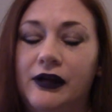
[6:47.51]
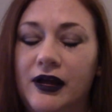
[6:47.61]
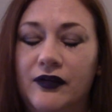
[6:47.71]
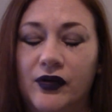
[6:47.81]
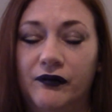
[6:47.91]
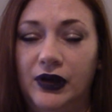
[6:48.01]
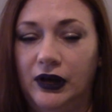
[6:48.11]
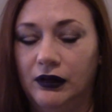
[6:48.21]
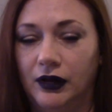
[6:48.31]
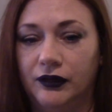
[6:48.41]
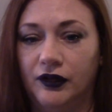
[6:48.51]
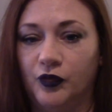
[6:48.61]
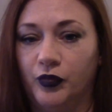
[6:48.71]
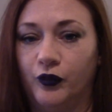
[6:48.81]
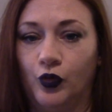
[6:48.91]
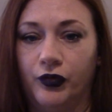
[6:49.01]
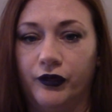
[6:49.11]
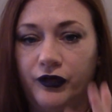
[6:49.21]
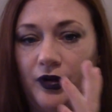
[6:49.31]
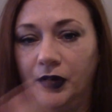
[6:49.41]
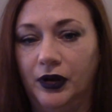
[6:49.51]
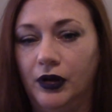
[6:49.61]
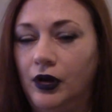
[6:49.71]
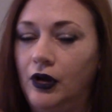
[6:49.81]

days of eating like this before their stomach